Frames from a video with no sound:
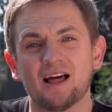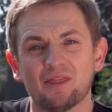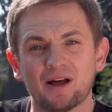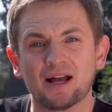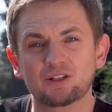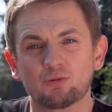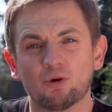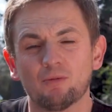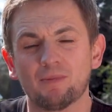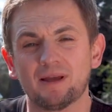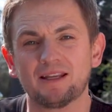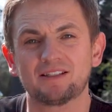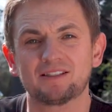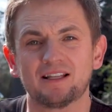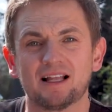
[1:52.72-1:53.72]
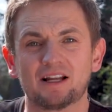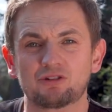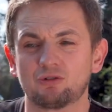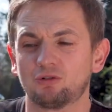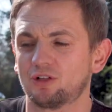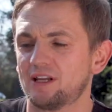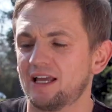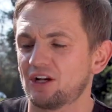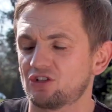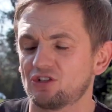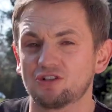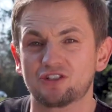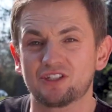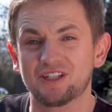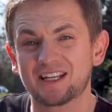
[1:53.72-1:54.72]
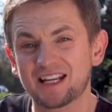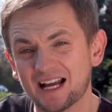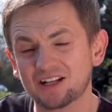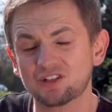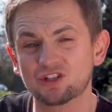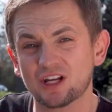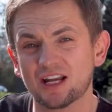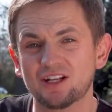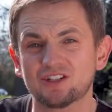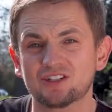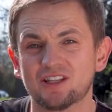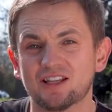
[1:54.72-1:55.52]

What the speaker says: and that's what makes the electrical connection. So you can change